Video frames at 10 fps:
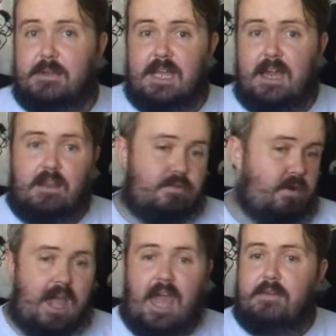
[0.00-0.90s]
Big Down. I
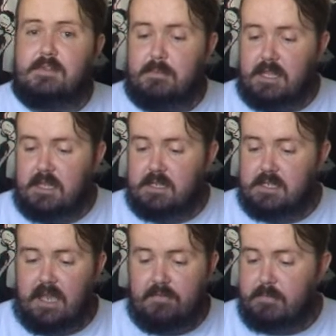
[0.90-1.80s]
thought I have to be there to
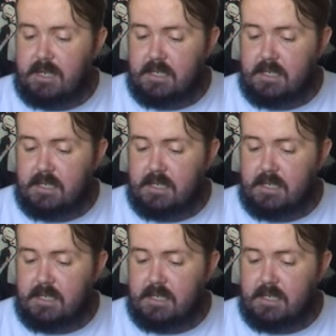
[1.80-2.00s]
see that.